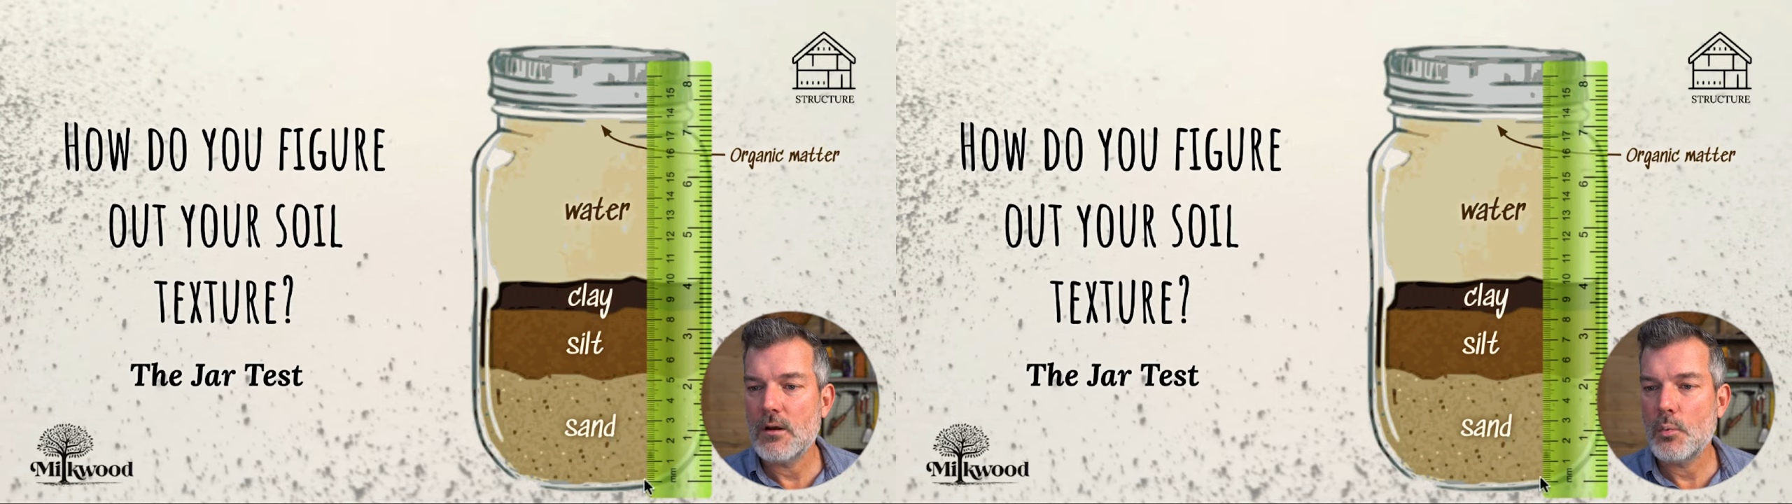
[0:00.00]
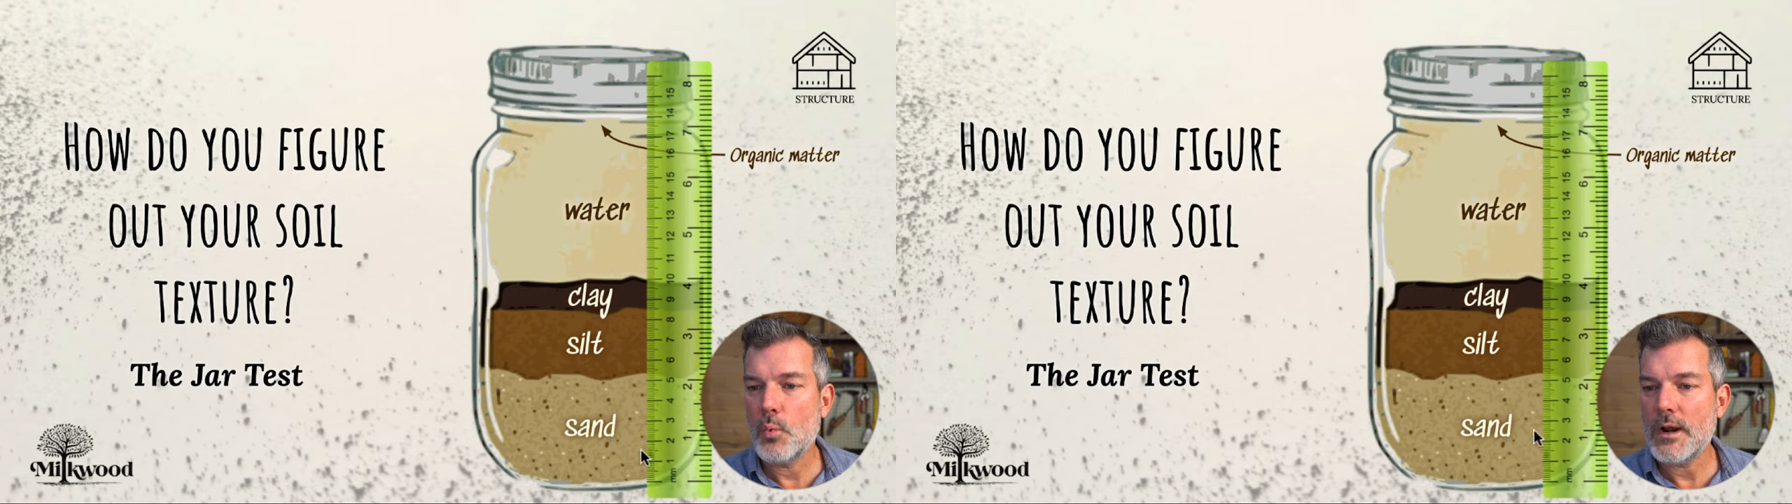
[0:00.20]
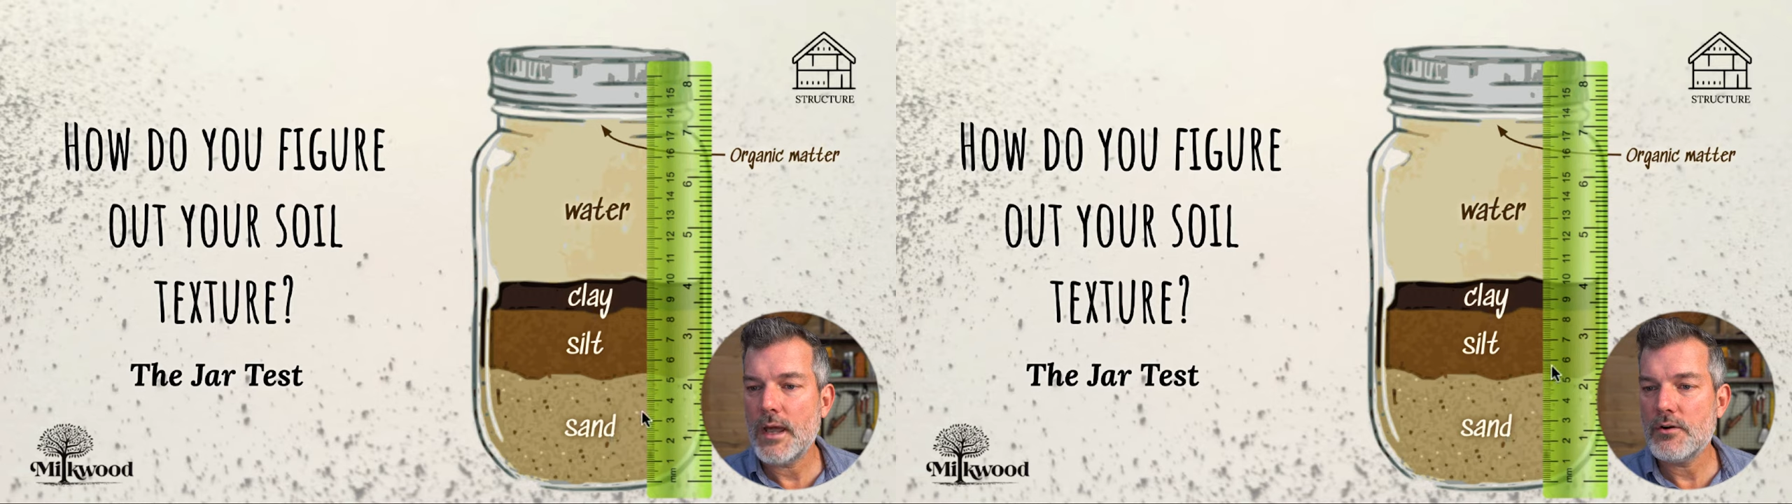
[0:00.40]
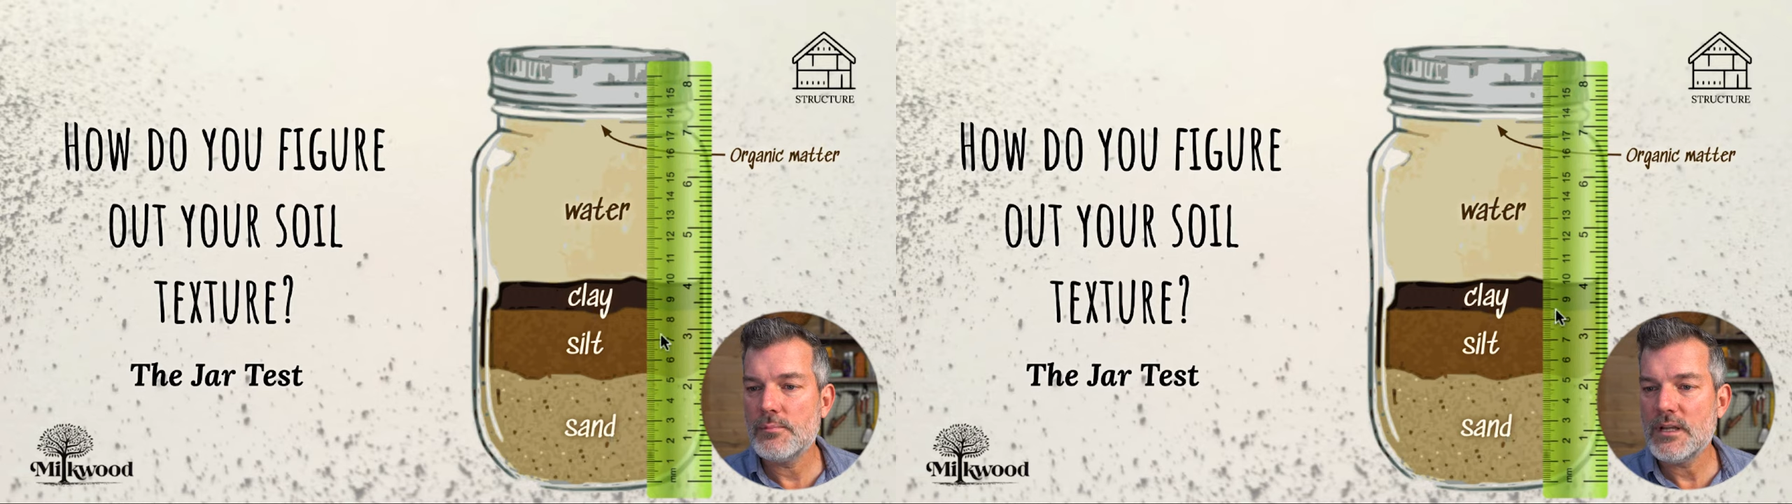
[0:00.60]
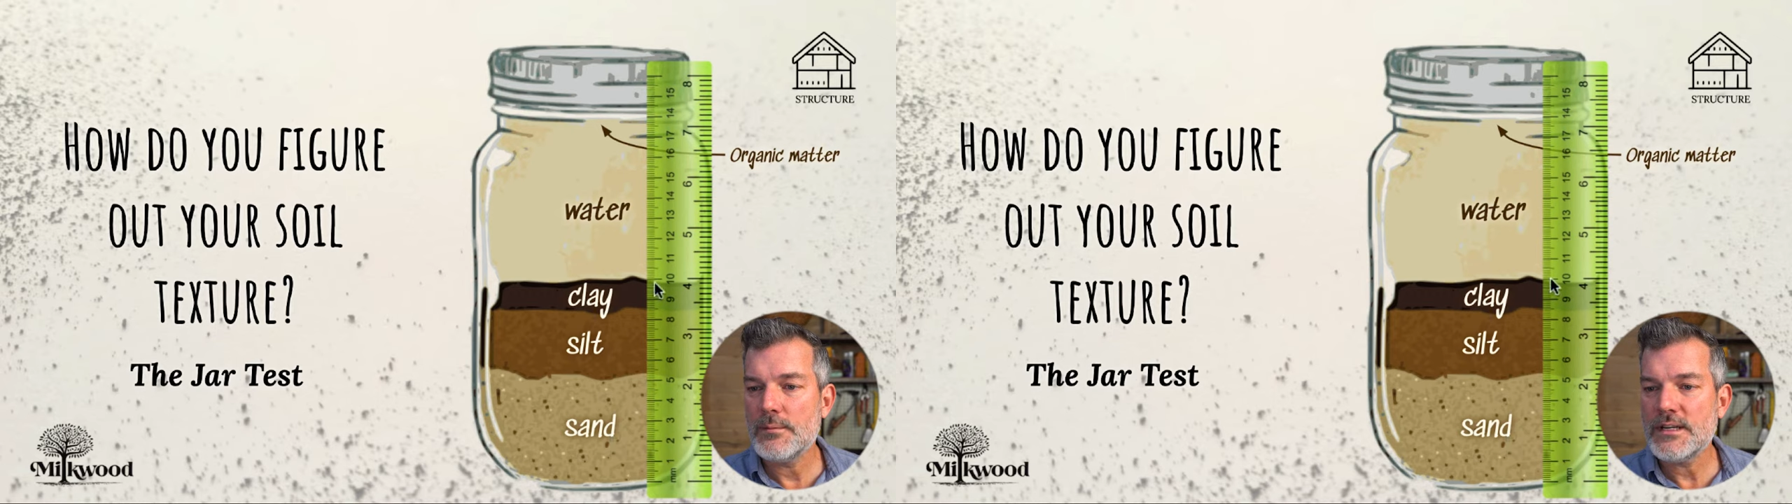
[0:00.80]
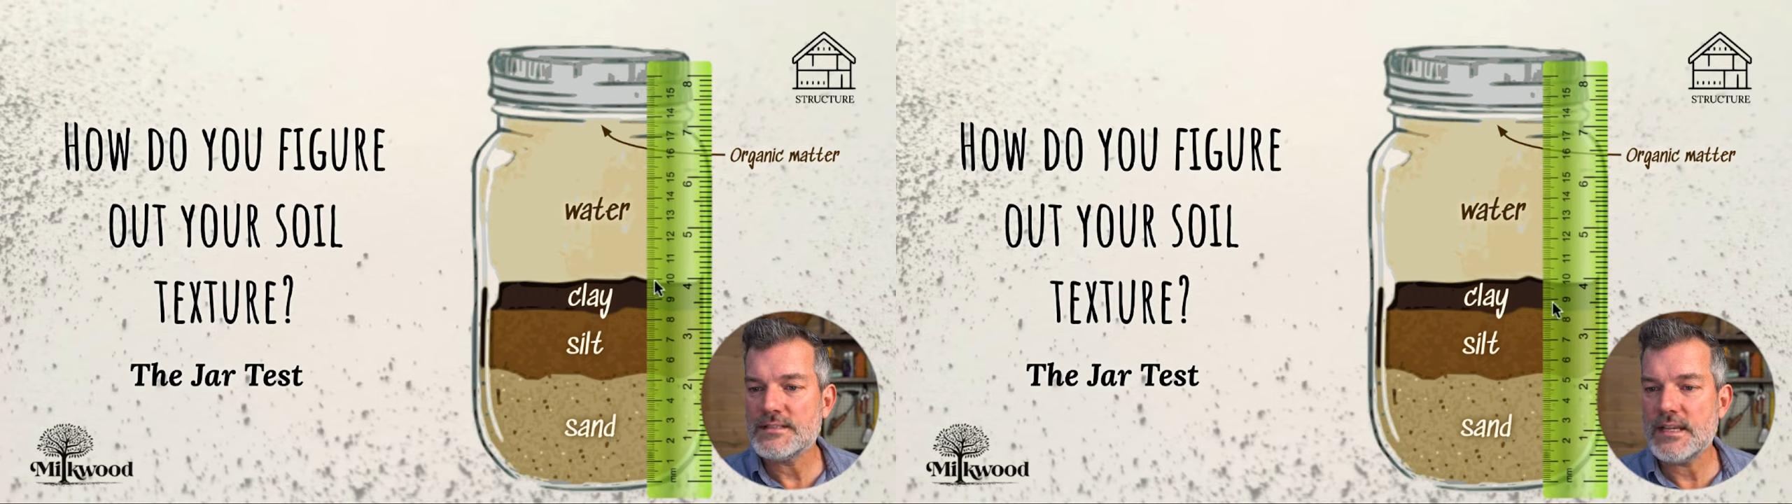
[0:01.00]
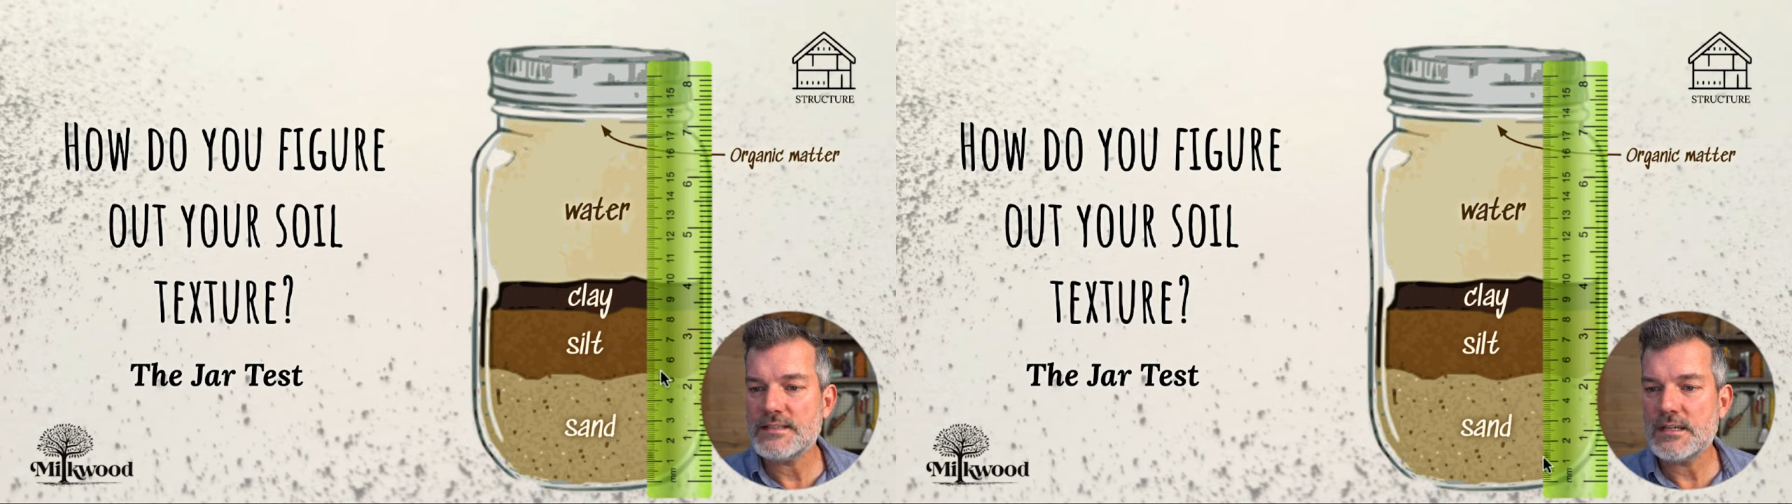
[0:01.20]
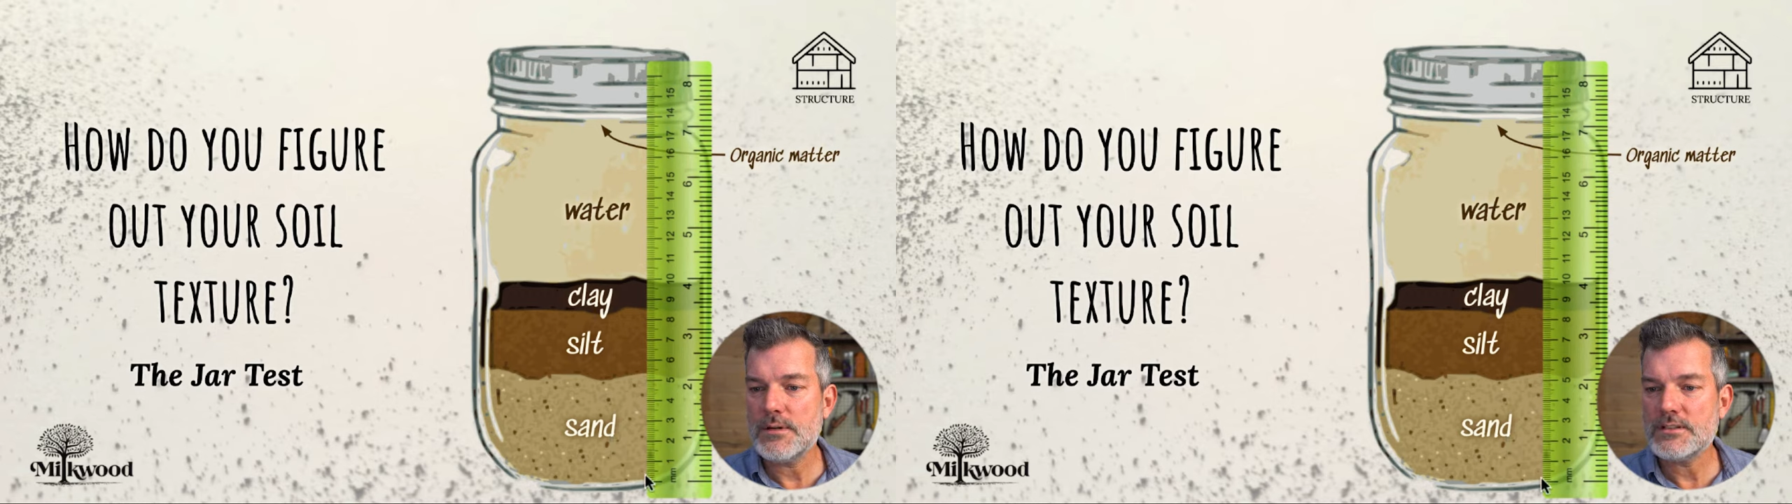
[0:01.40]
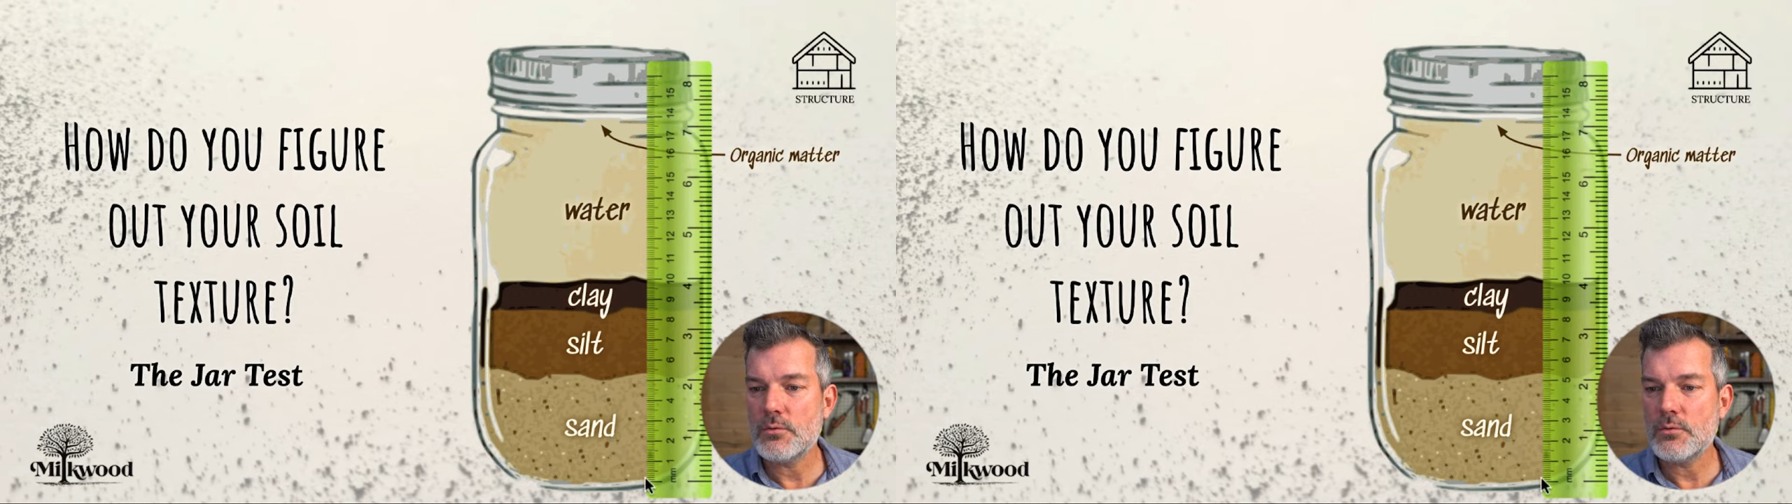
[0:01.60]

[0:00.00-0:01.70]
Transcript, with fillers: 100 millimeters, 10 centimeters